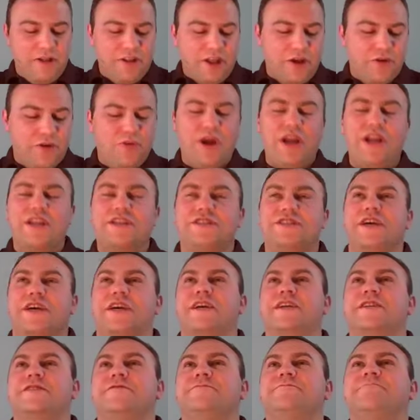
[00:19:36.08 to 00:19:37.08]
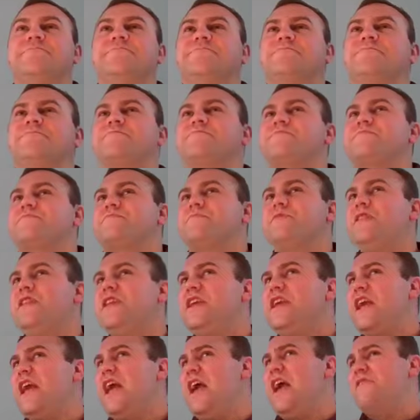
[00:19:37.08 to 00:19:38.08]
like, wait a second.
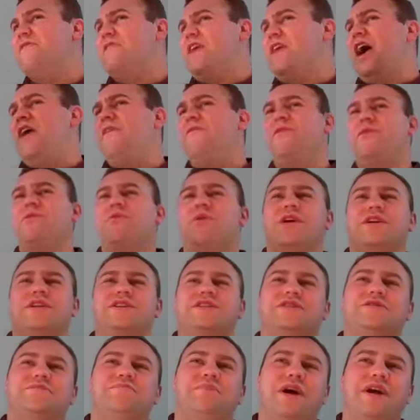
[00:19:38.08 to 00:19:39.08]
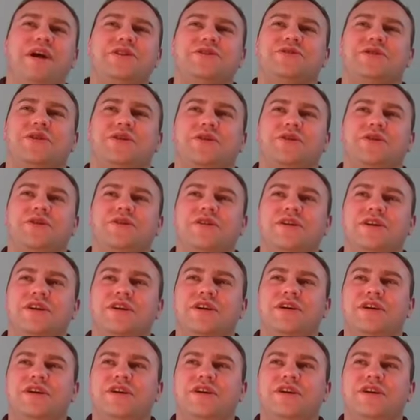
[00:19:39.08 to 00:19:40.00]
If everyone is special,